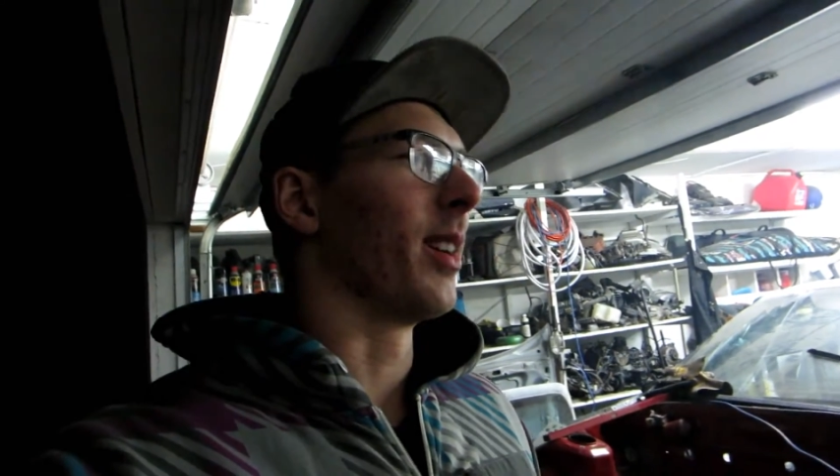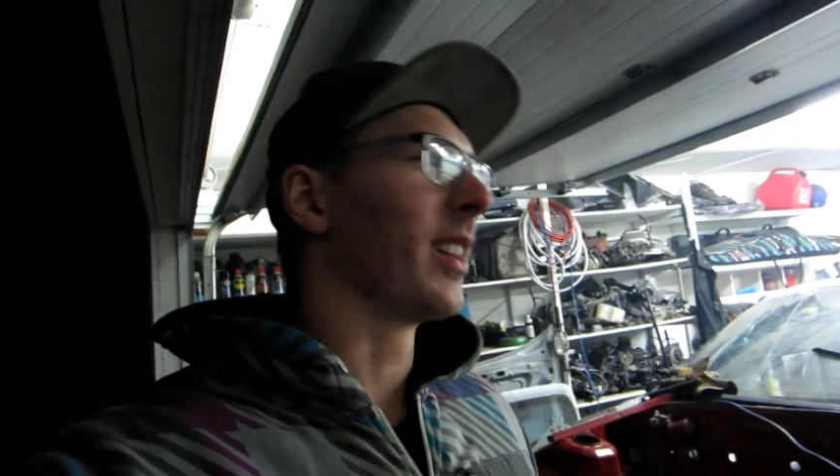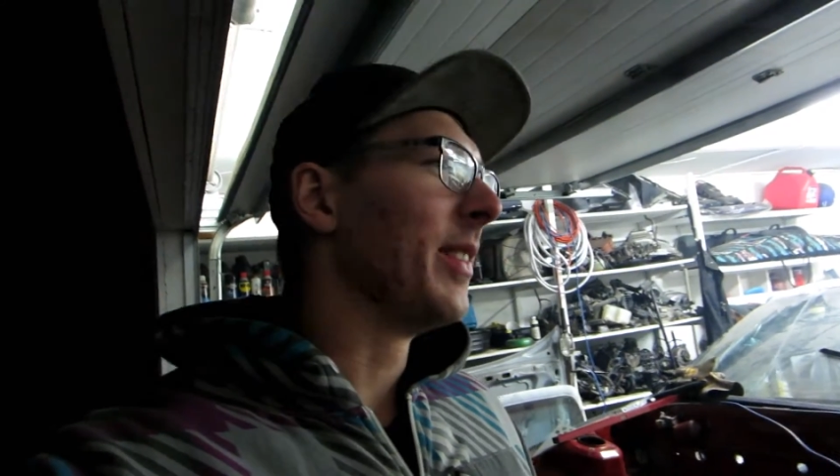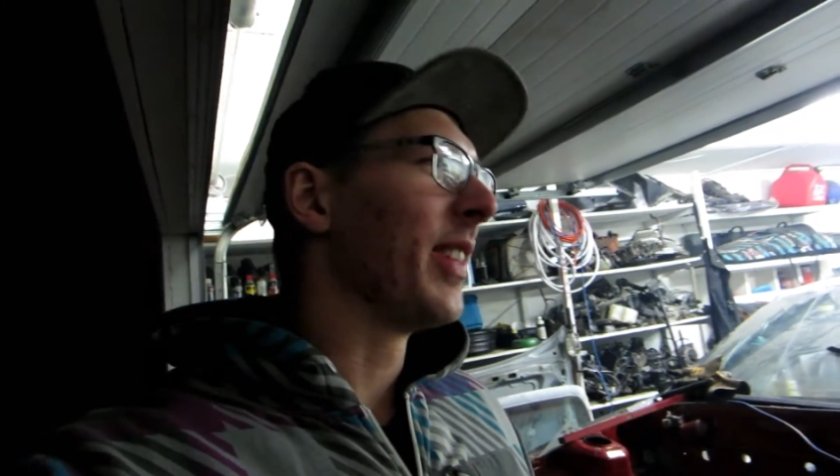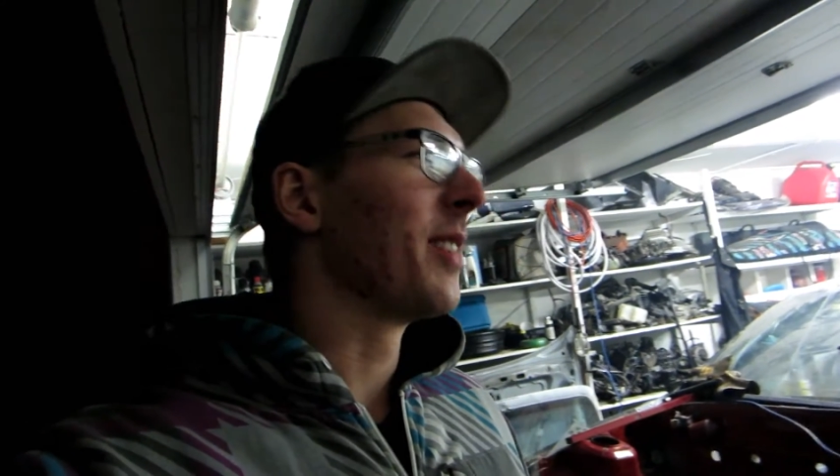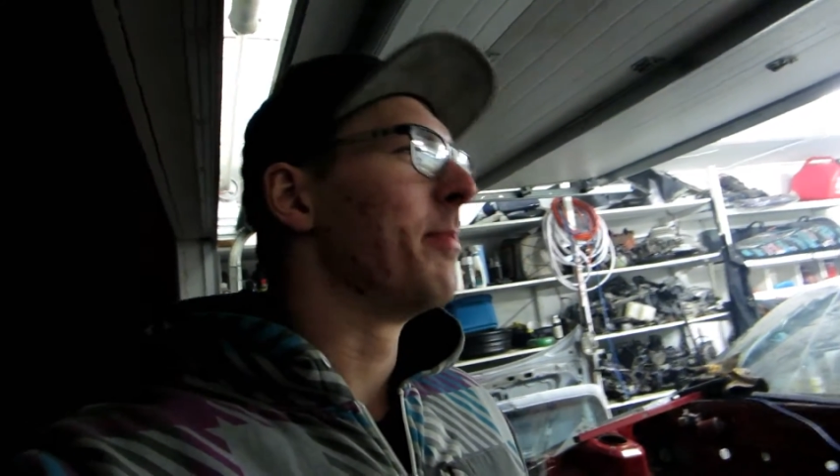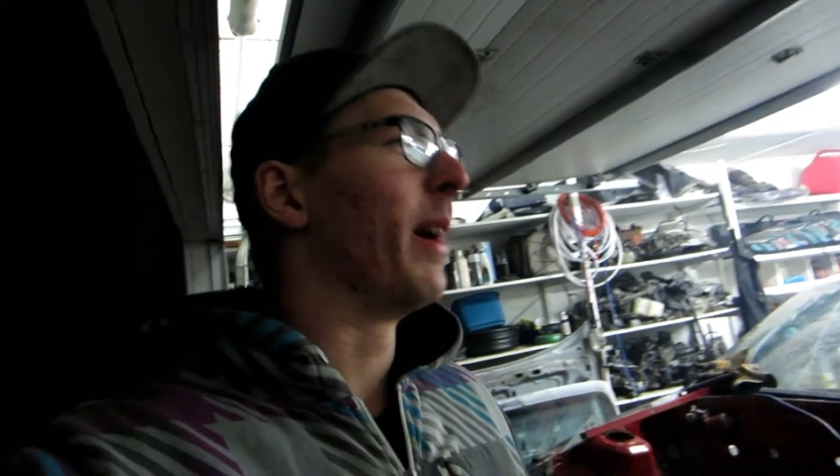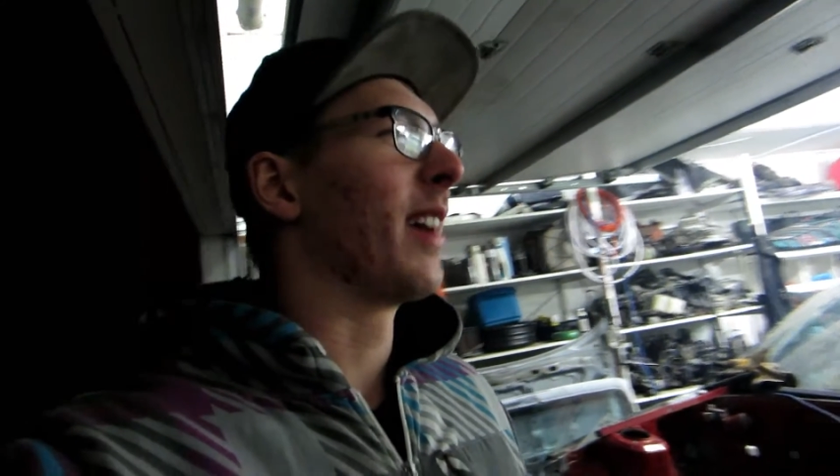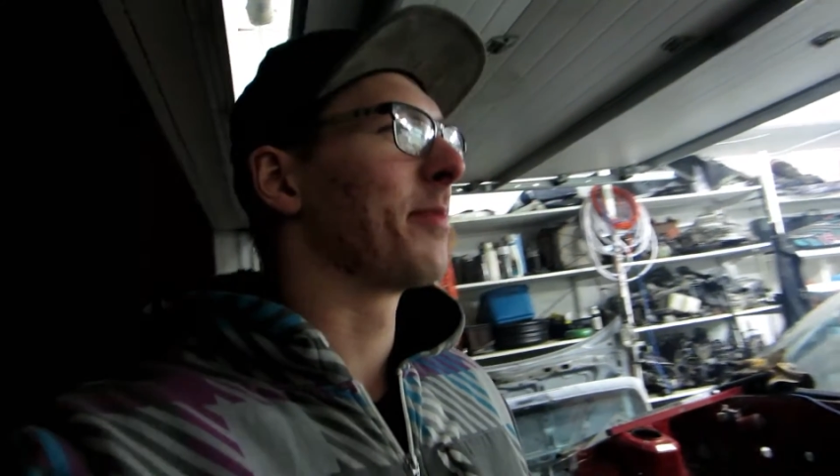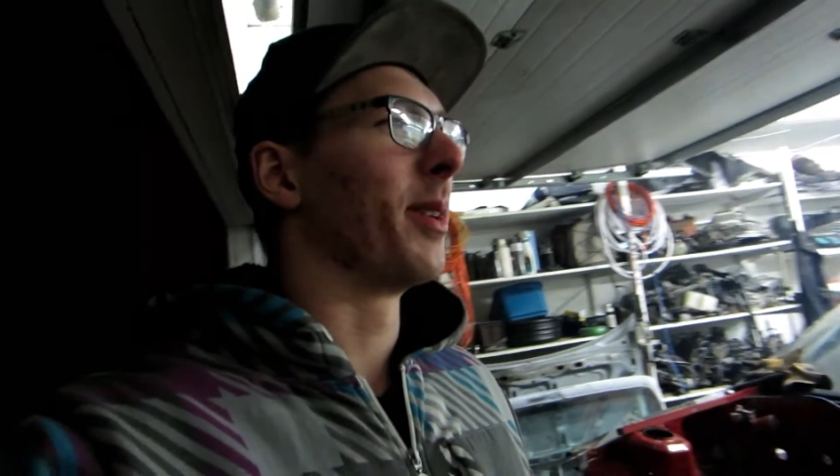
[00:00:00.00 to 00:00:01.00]
I keep thinking
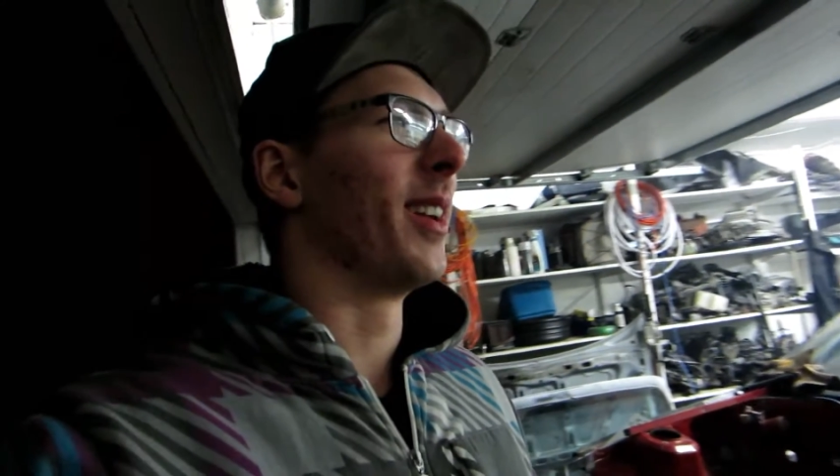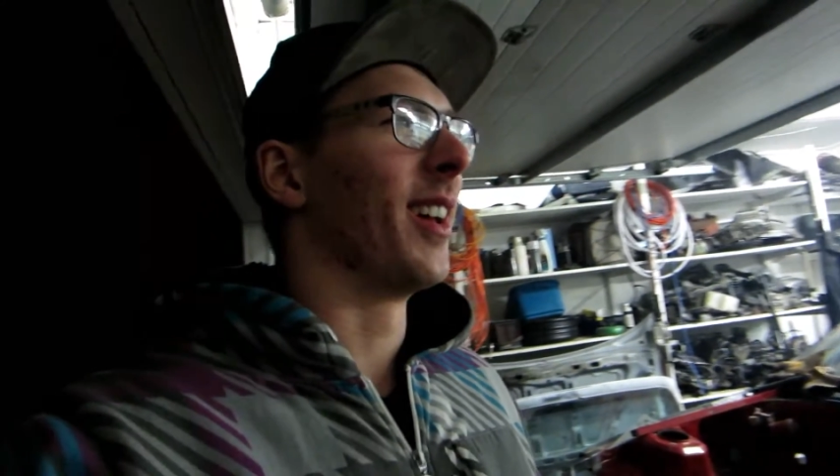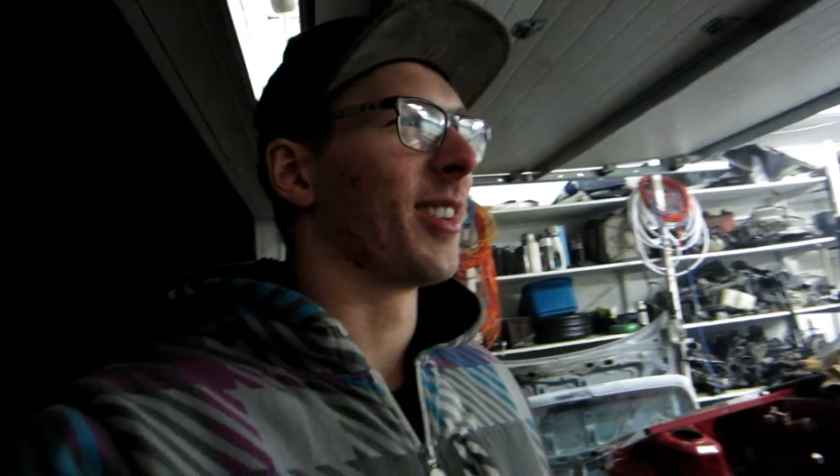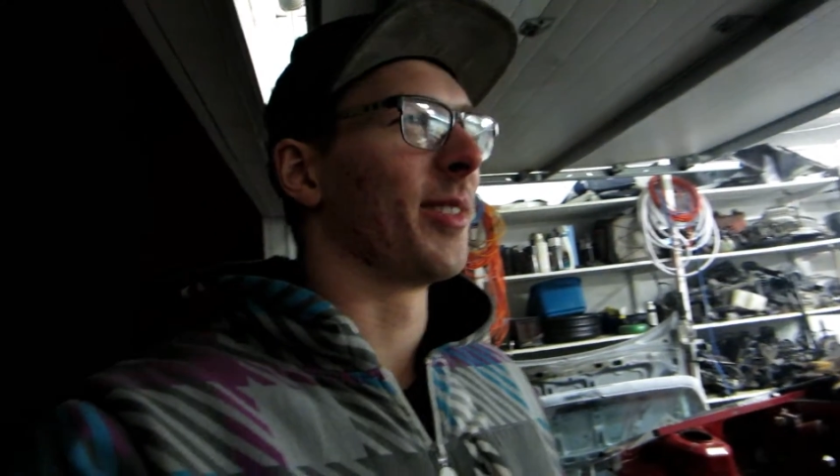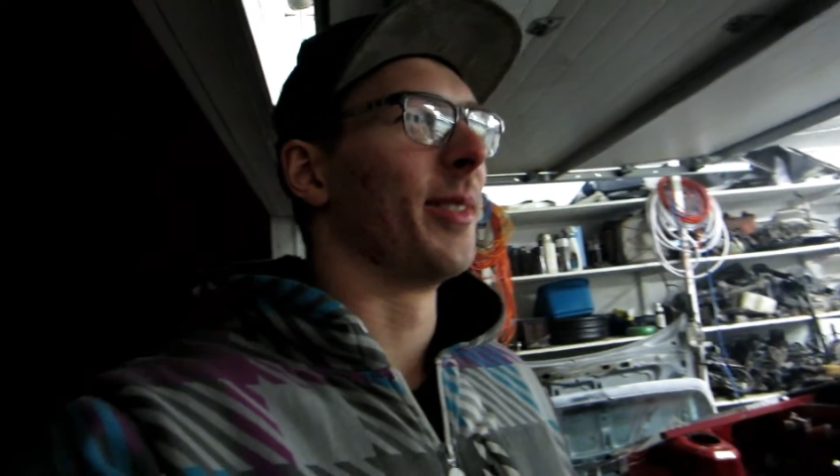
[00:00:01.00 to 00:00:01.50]
bash bar now because